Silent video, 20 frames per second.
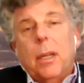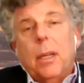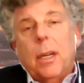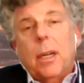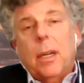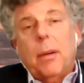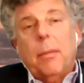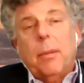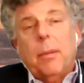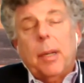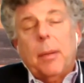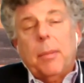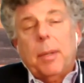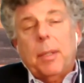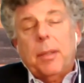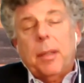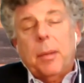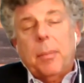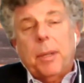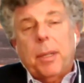I
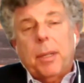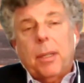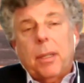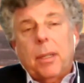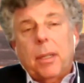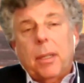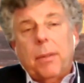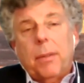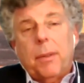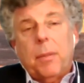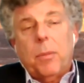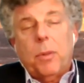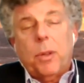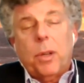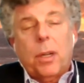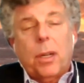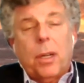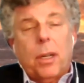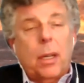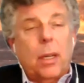mean, typically, if I'm
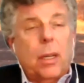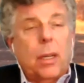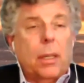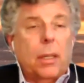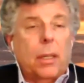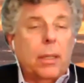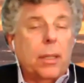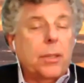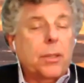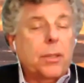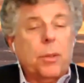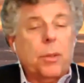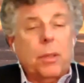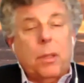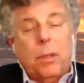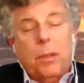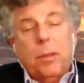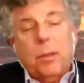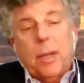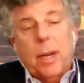working on a lease or a
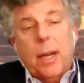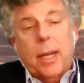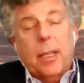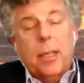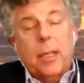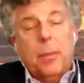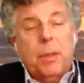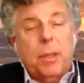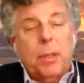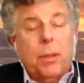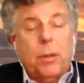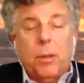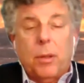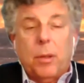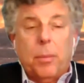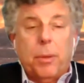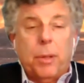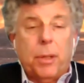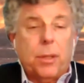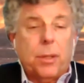loan document or
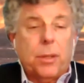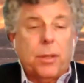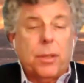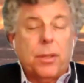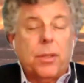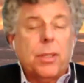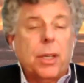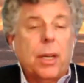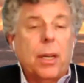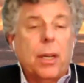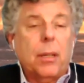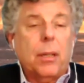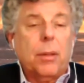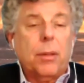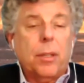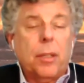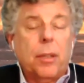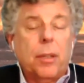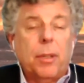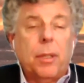a purchase and sale
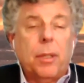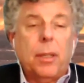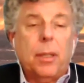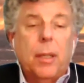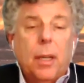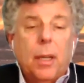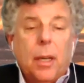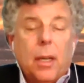agreement,